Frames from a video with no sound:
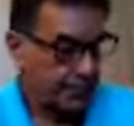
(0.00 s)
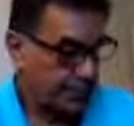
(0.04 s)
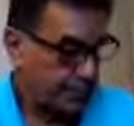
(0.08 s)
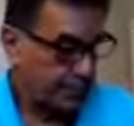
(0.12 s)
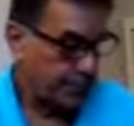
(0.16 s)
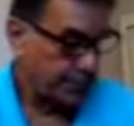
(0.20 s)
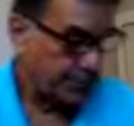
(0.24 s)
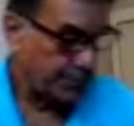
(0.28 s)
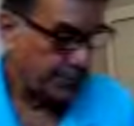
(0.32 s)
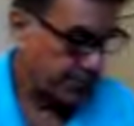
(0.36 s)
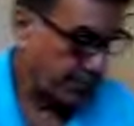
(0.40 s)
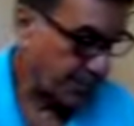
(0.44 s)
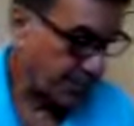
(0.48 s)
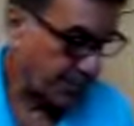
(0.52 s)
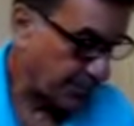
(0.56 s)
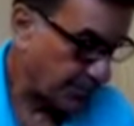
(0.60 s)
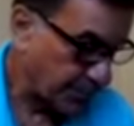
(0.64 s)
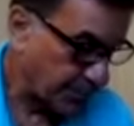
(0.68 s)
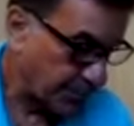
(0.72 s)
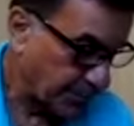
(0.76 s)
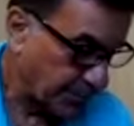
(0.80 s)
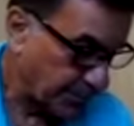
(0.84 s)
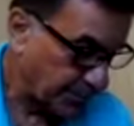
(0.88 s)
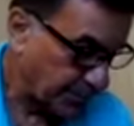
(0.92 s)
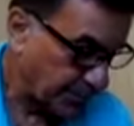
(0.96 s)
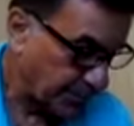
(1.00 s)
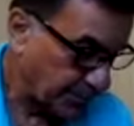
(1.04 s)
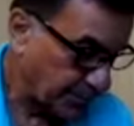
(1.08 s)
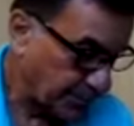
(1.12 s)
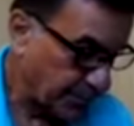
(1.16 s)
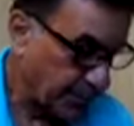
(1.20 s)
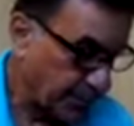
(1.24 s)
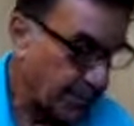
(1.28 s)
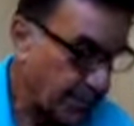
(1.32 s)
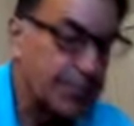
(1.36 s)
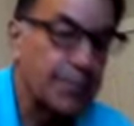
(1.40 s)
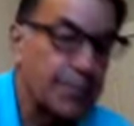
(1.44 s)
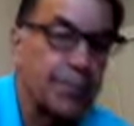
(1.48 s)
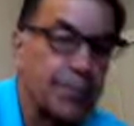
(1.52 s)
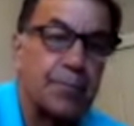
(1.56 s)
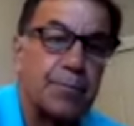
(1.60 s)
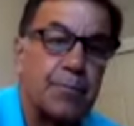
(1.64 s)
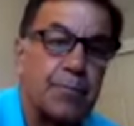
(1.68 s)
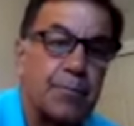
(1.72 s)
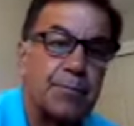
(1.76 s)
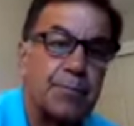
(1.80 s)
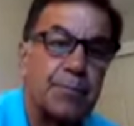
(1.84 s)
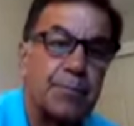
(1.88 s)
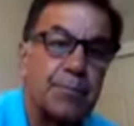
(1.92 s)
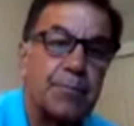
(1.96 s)

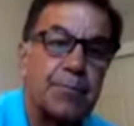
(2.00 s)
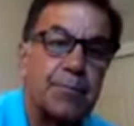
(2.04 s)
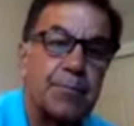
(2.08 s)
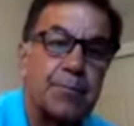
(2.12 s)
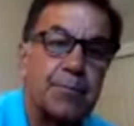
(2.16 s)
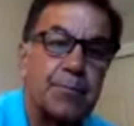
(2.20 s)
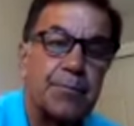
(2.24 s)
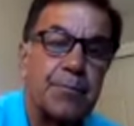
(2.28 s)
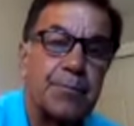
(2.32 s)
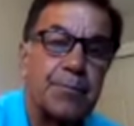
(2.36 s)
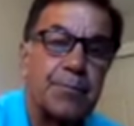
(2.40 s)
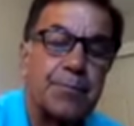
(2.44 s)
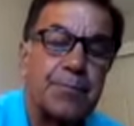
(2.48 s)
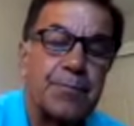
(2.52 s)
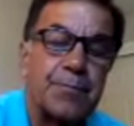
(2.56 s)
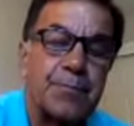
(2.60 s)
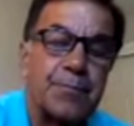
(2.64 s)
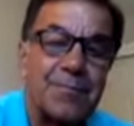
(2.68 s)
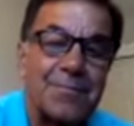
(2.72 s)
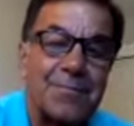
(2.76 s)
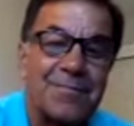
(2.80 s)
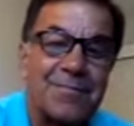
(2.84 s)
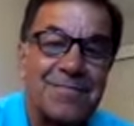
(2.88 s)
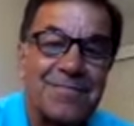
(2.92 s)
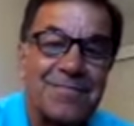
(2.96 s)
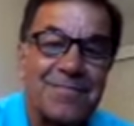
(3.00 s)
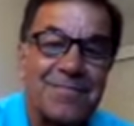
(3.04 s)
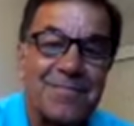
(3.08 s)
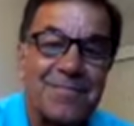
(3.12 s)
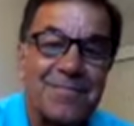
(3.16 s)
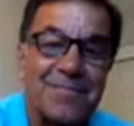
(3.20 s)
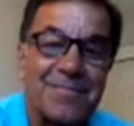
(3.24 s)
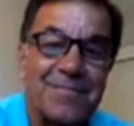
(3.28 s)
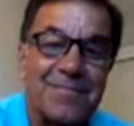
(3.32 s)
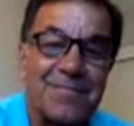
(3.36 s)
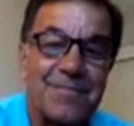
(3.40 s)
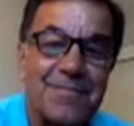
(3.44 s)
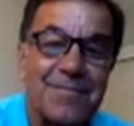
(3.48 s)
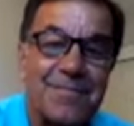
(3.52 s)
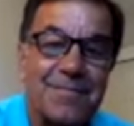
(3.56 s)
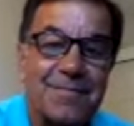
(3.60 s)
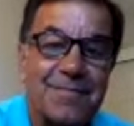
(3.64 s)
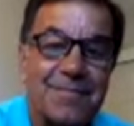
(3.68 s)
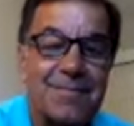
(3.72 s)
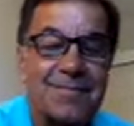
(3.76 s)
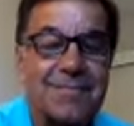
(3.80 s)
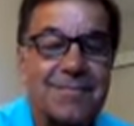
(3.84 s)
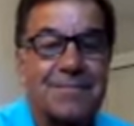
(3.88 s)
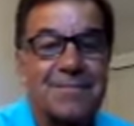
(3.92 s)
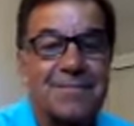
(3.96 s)

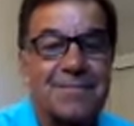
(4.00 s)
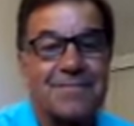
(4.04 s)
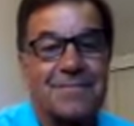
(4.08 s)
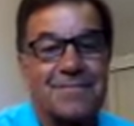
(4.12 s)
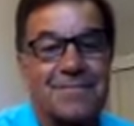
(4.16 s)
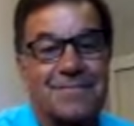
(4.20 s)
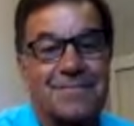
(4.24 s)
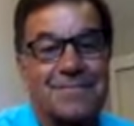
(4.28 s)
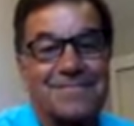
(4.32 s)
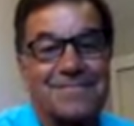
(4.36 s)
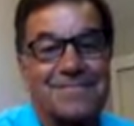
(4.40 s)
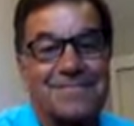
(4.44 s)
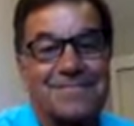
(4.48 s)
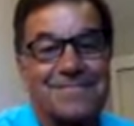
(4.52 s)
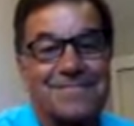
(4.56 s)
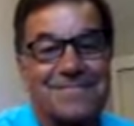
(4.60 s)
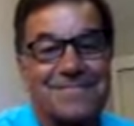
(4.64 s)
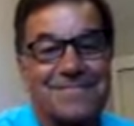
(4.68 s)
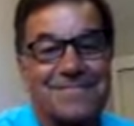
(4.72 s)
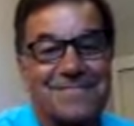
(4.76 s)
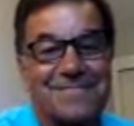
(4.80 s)
(silent)